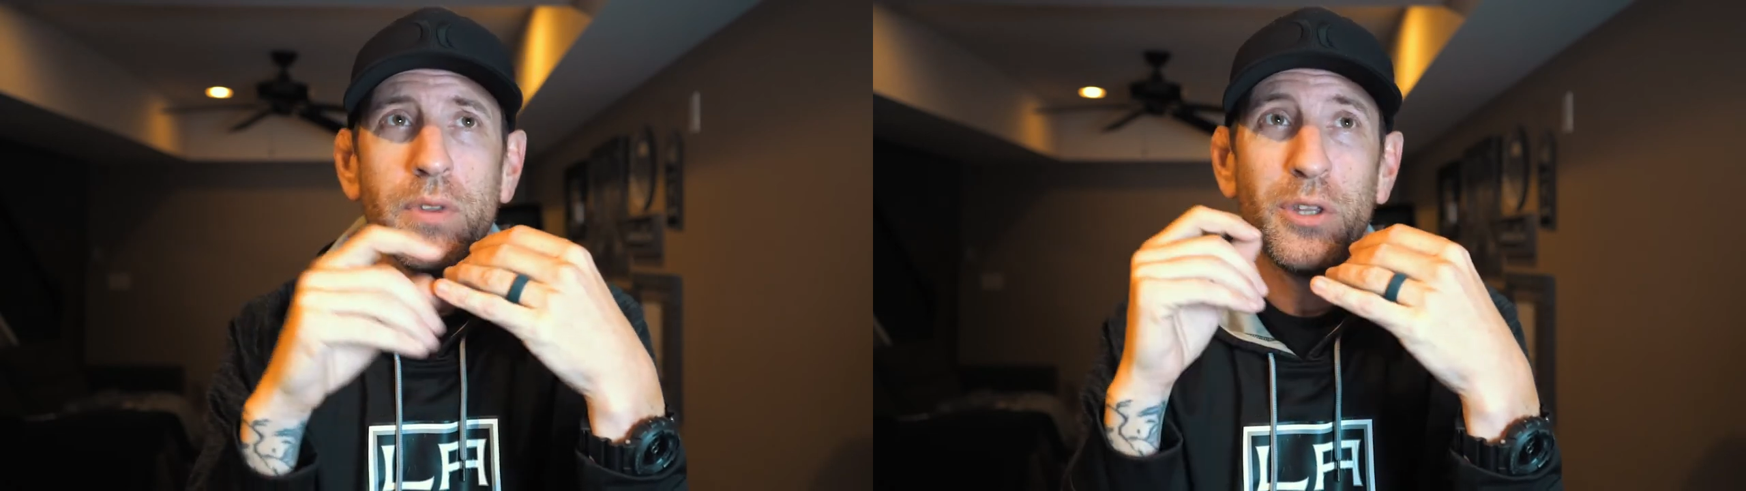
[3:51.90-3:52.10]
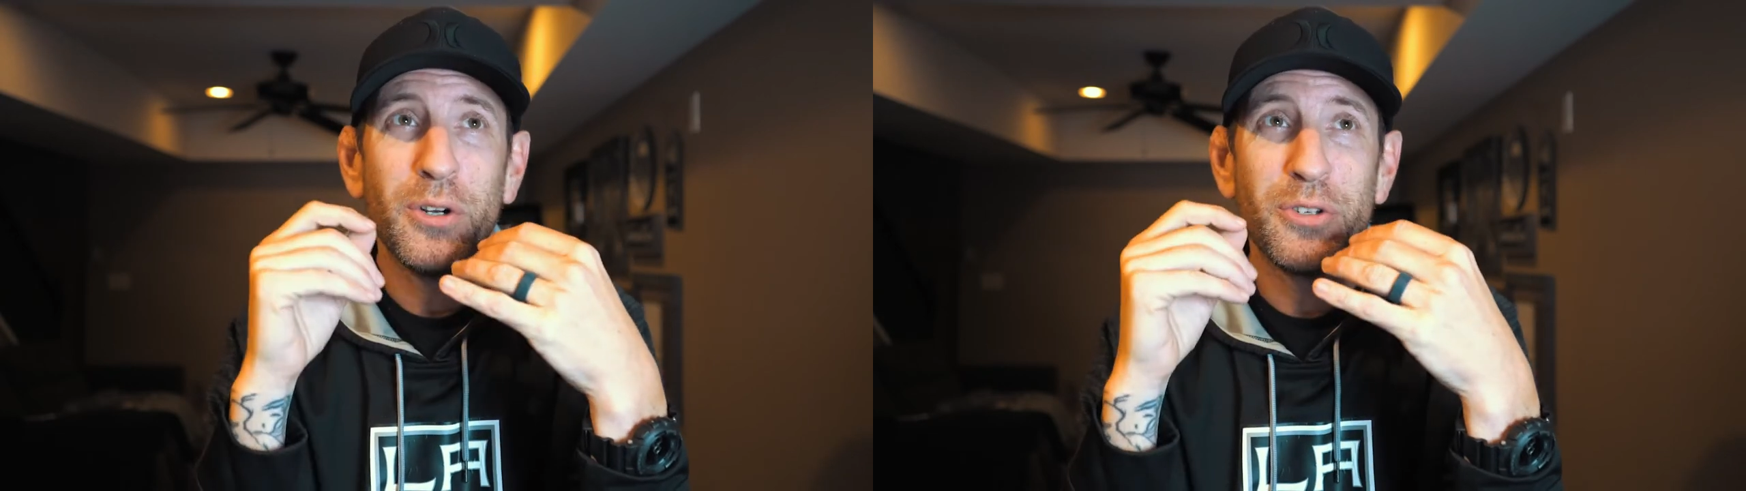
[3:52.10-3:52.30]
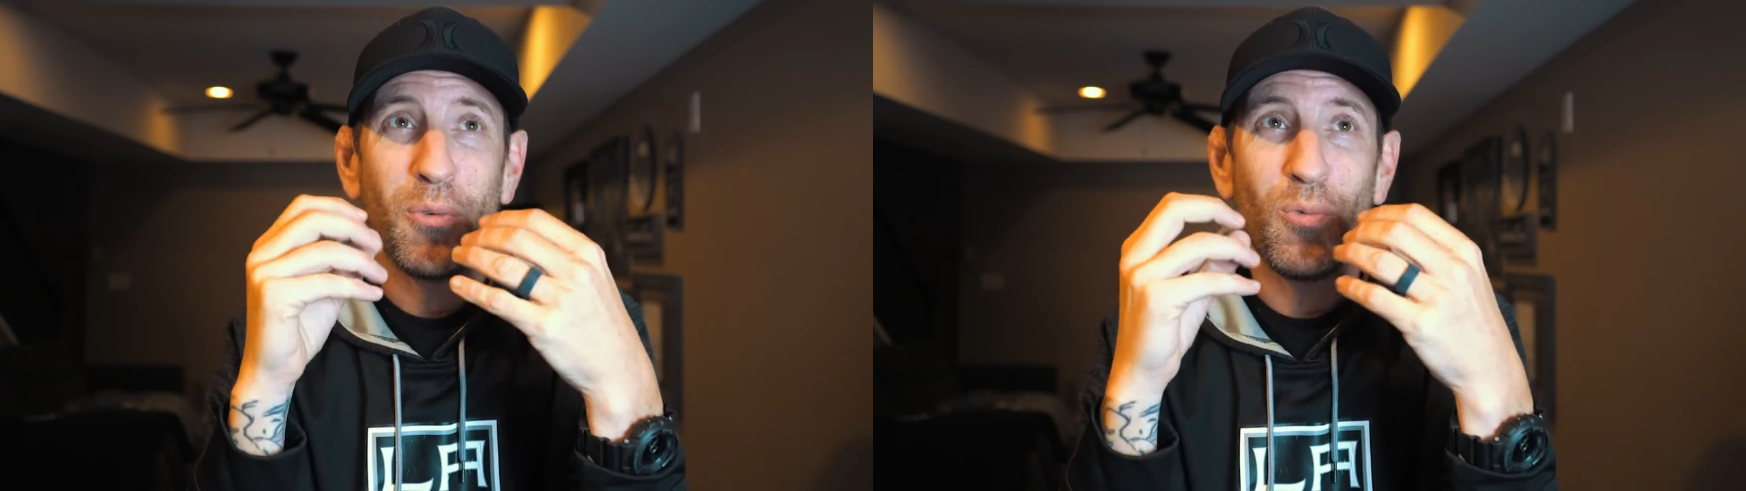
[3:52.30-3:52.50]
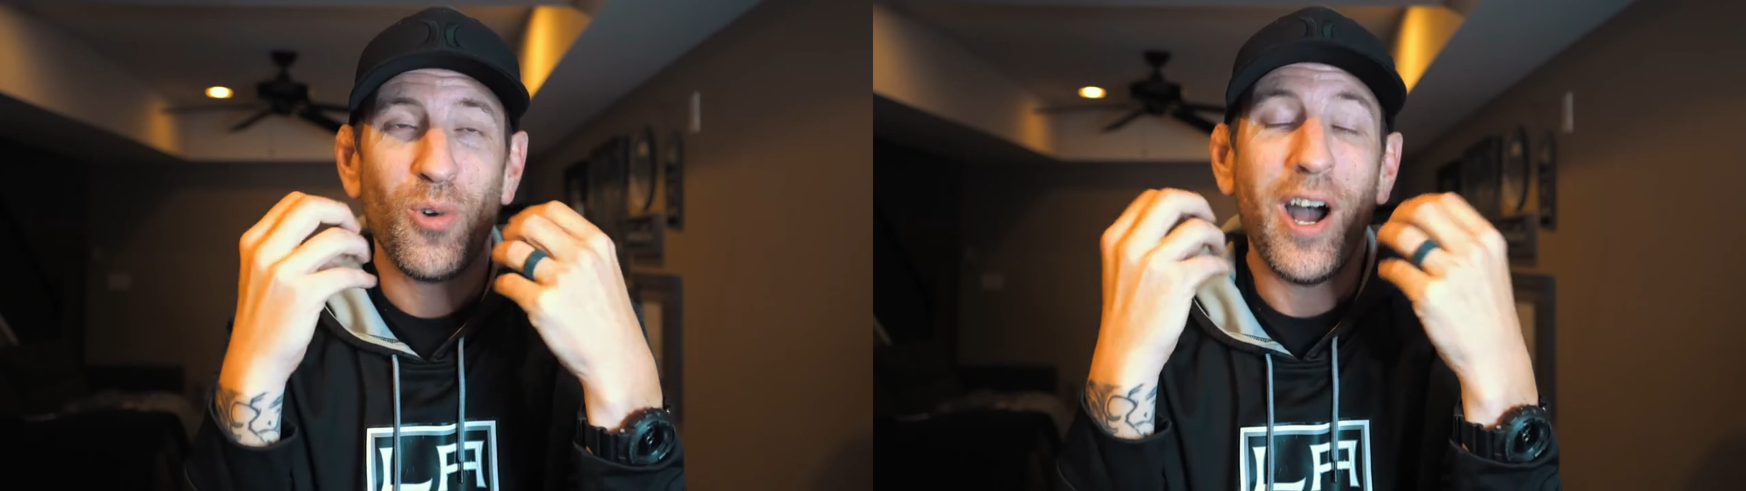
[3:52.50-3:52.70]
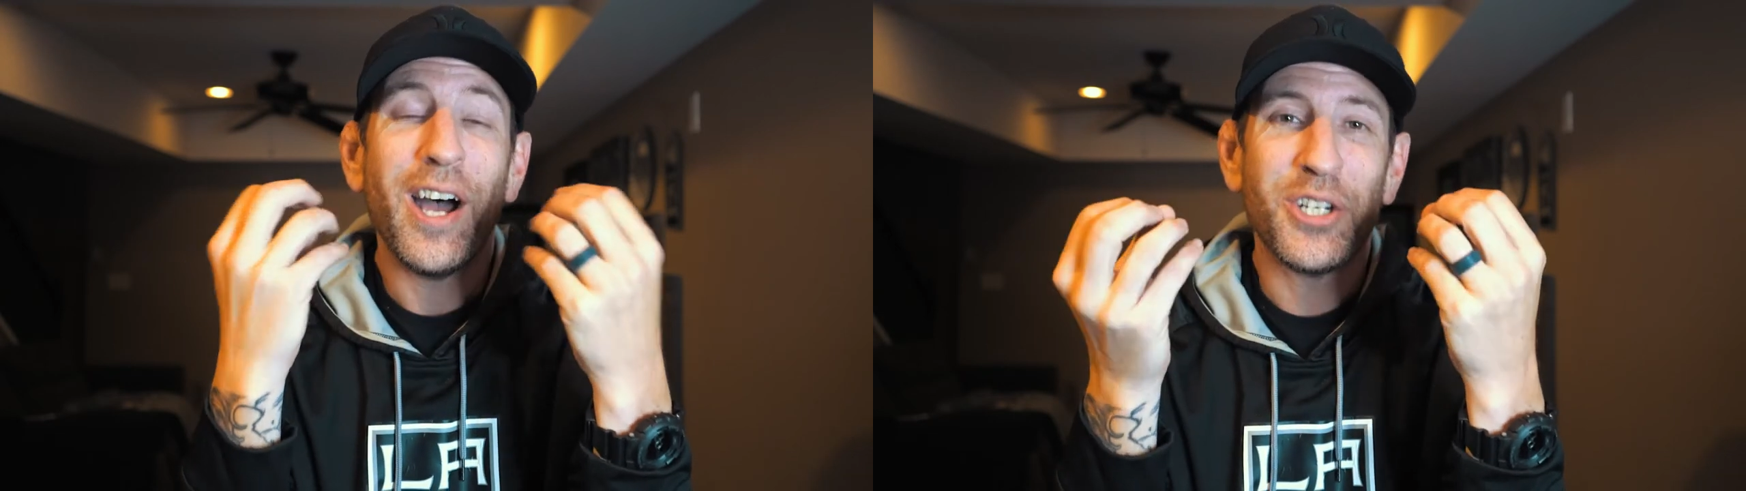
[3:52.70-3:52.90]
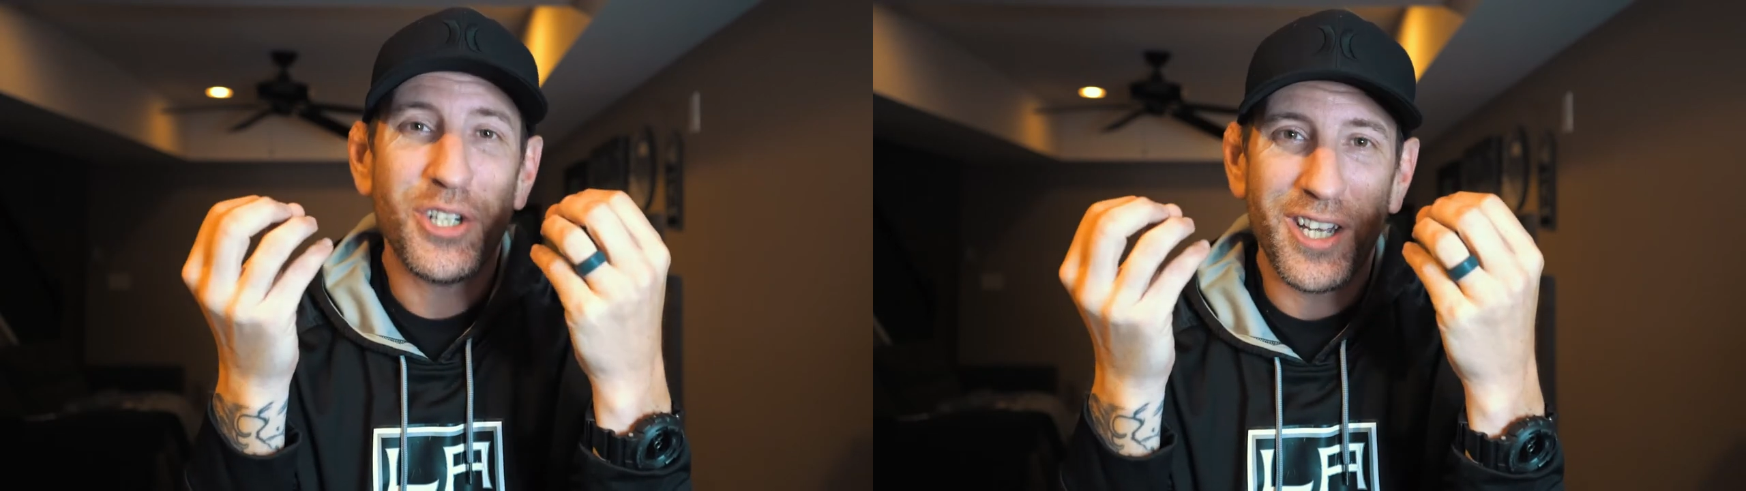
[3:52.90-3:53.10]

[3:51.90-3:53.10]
There's a rush,